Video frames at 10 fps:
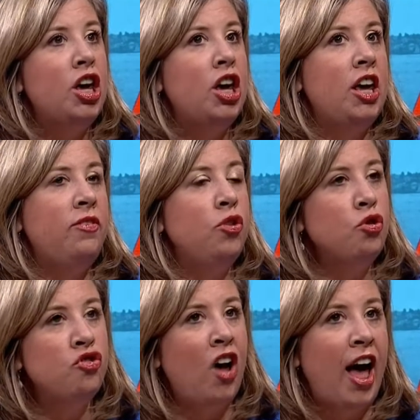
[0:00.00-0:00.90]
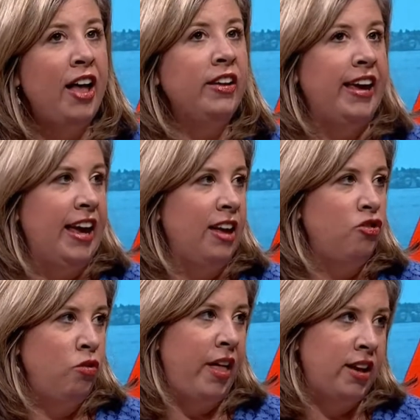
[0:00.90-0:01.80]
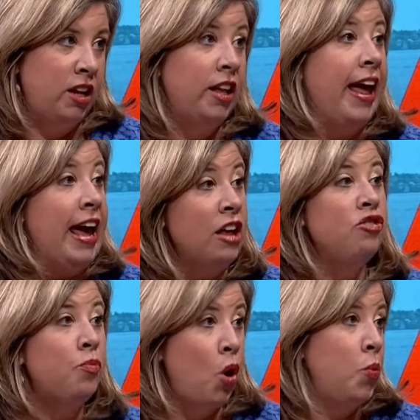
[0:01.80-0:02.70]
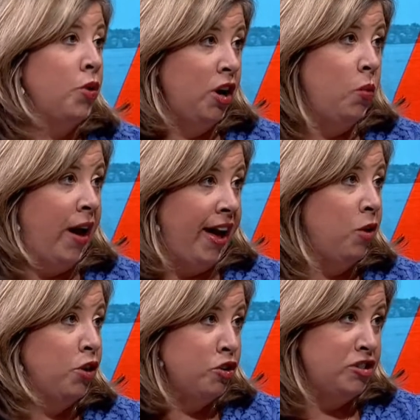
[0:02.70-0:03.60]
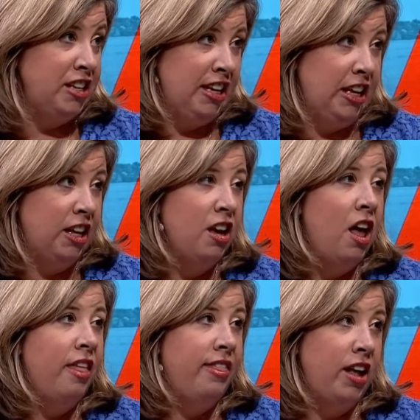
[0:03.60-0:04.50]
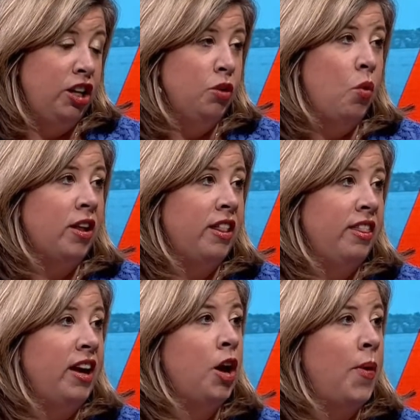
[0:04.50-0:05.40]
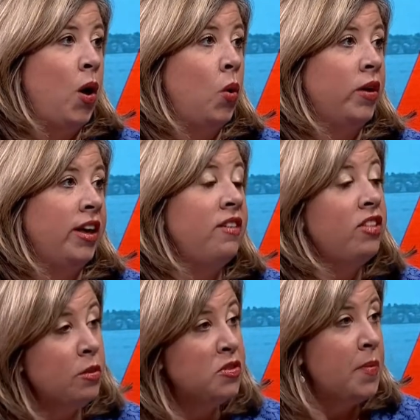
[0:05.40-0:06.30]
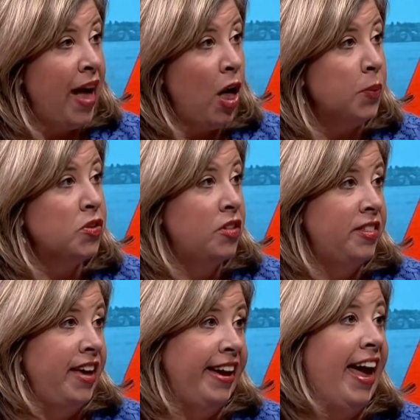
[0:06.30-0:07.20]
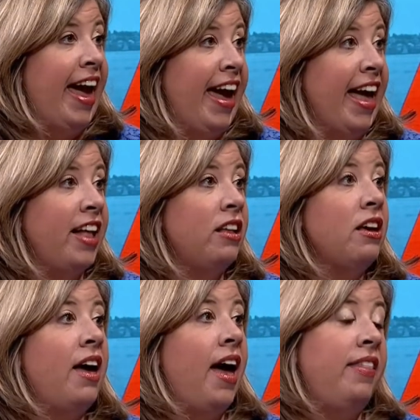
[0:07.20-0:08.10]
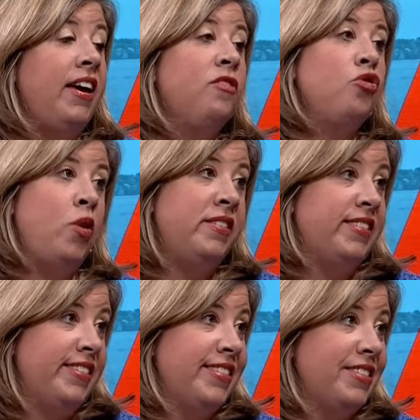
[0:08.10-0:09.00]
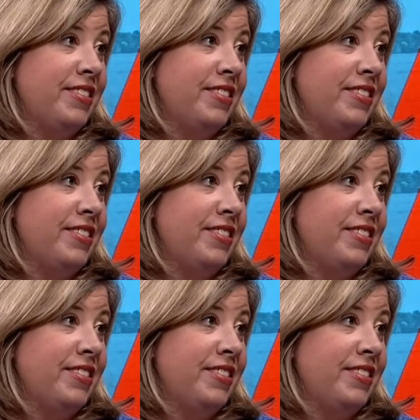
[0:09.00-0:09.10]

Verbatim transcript: if your child can't do that in an age appropriate way or your right. teen, then you want to think about giving them some help so that they can and they have choices.